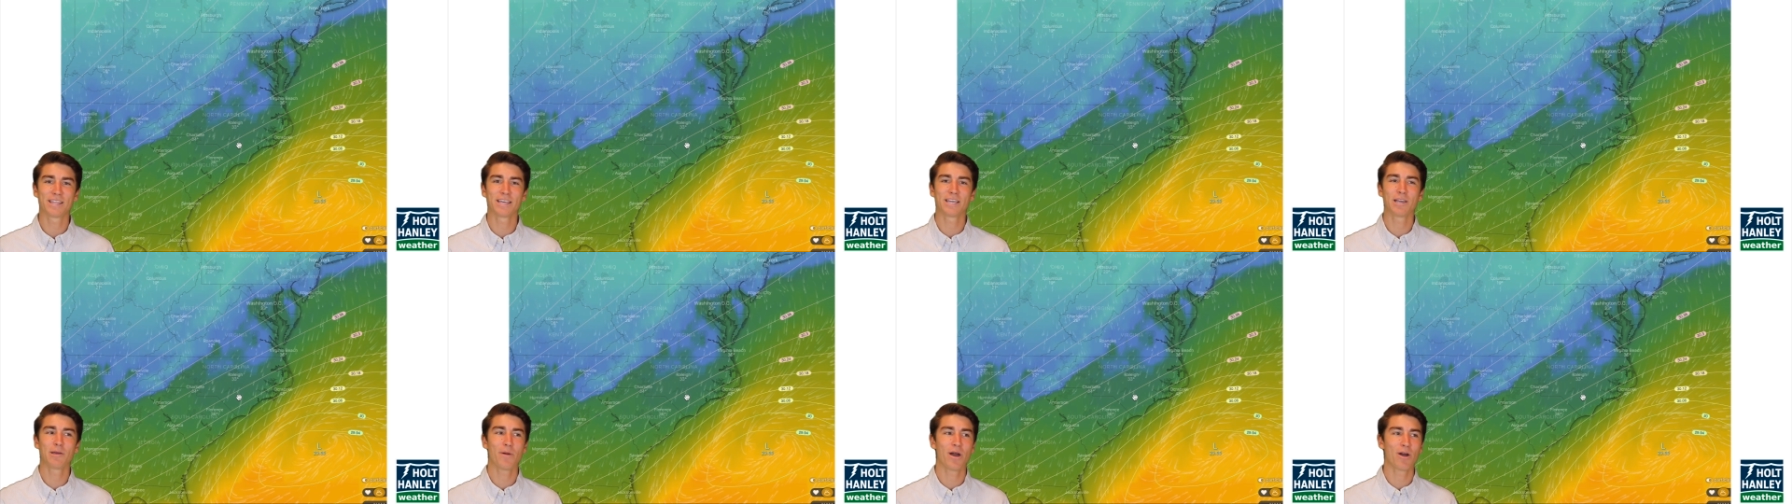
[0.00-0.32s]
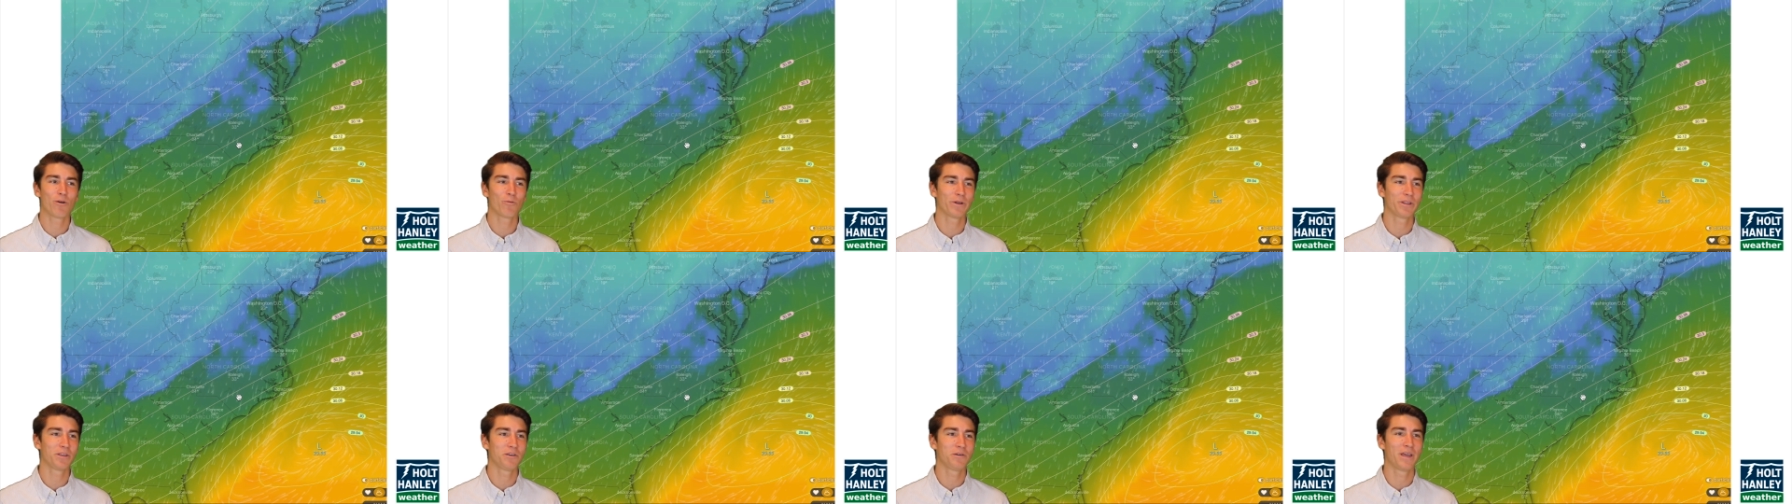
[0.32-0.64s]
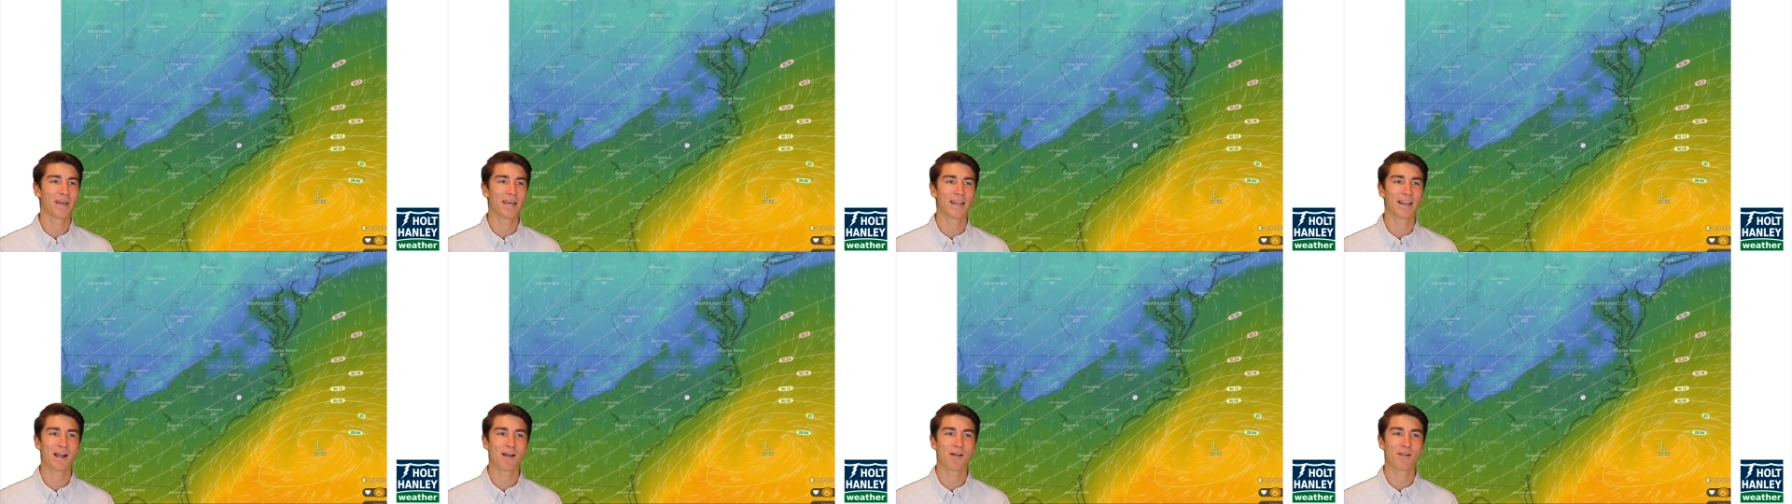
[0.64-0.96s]
think about when you
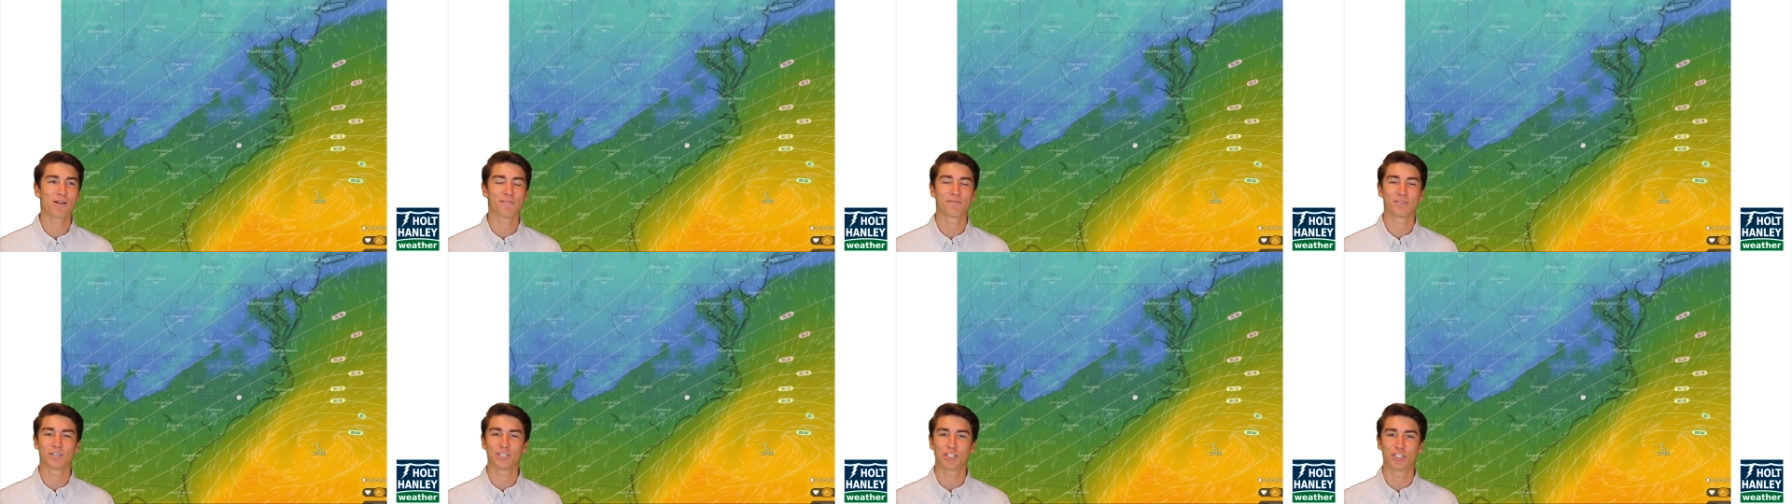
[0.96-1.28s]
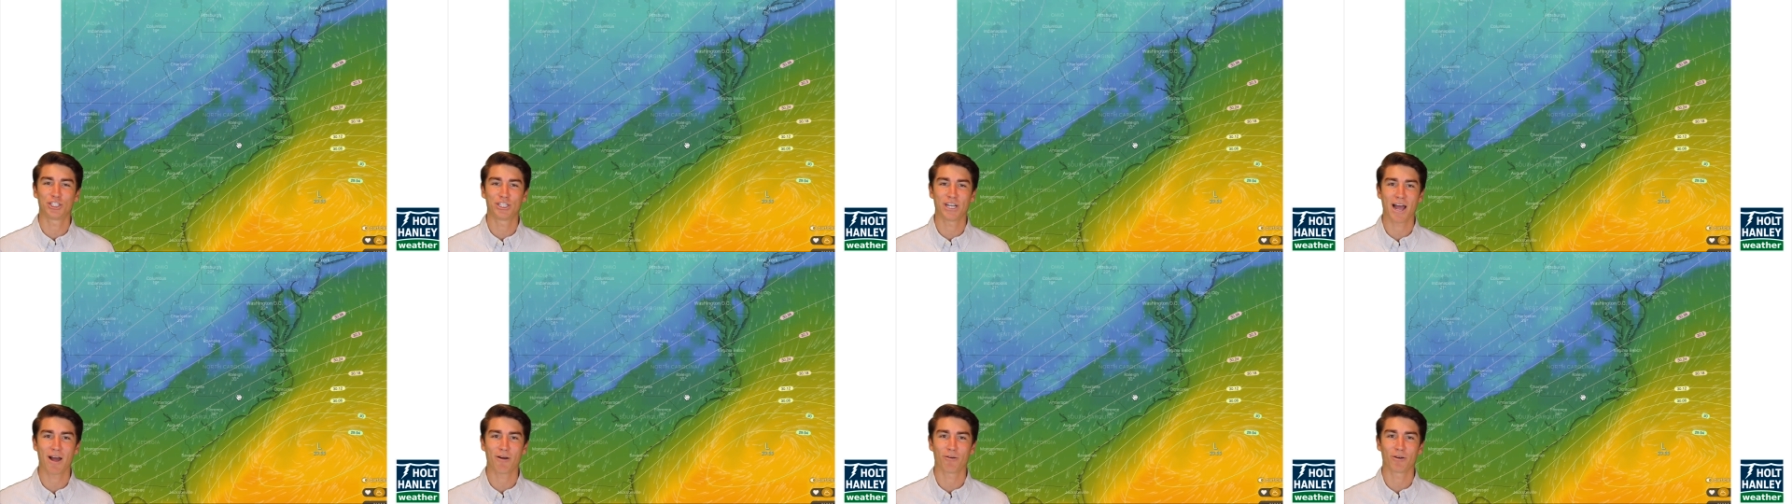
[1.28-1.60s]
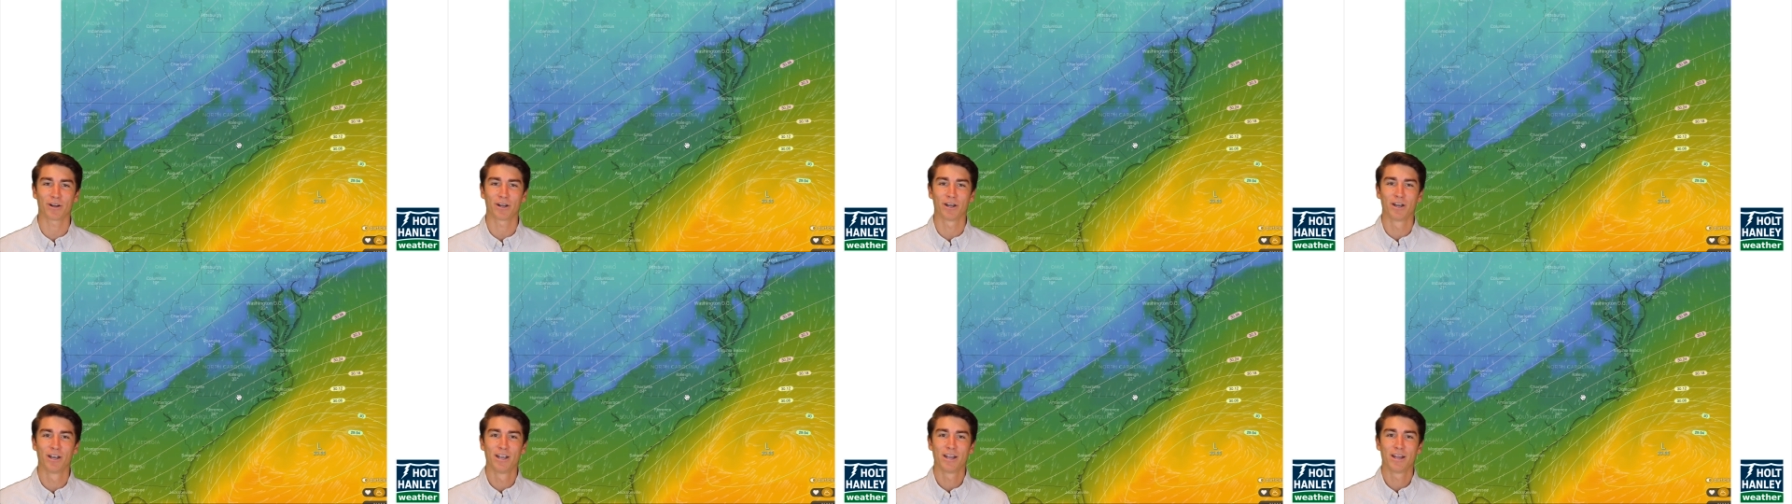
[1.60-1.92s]
get out of a
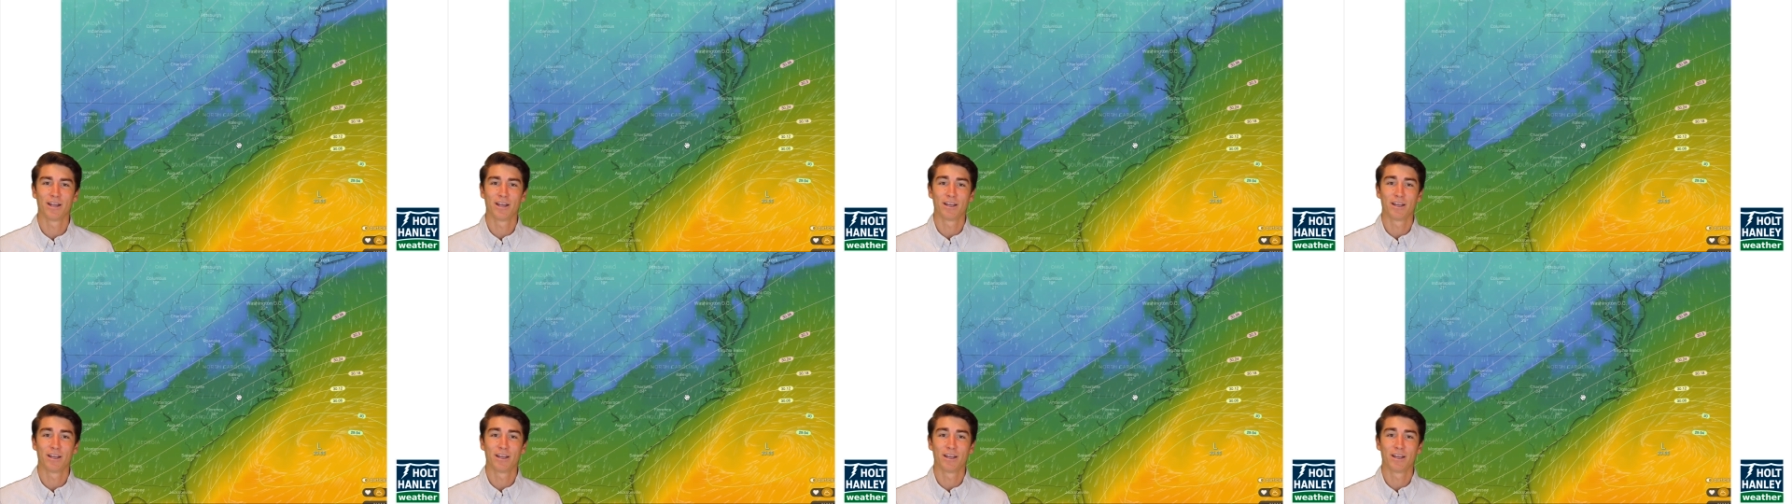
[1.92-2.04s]
shower.